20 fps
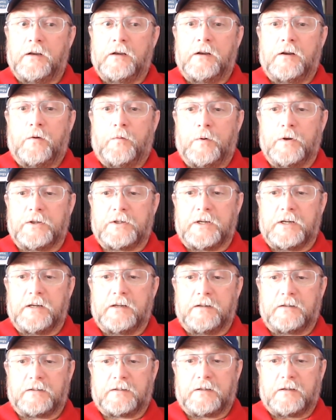which
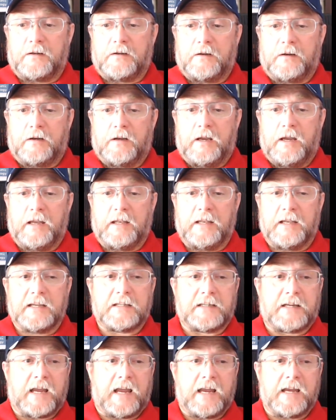is, in this
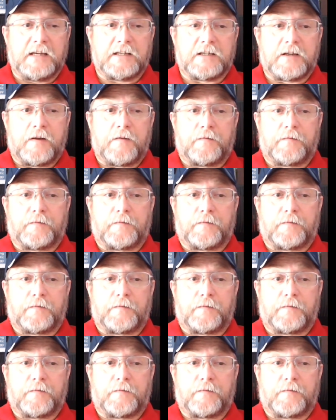case,